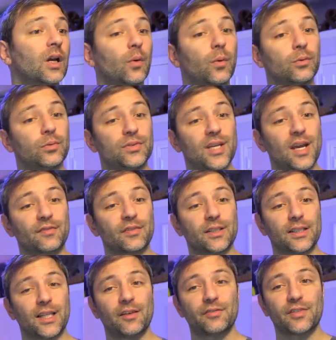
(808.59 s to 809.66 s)
We would definitely
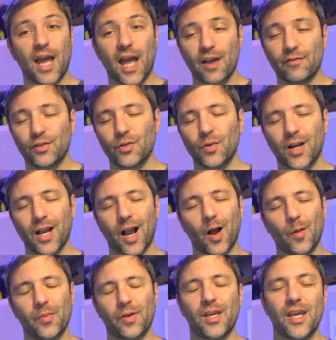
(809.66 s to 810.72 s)
love to have you
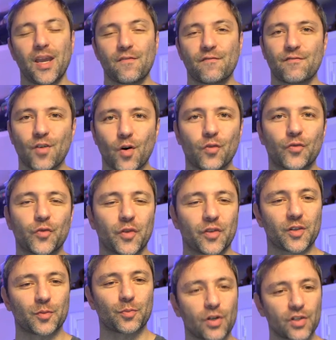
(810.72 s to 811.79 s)
come be involved with this
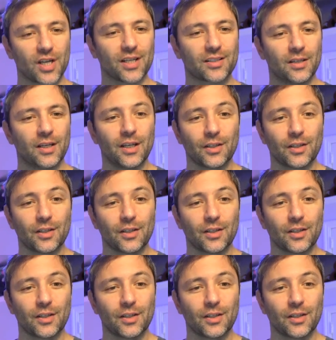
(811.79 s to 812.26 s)
project.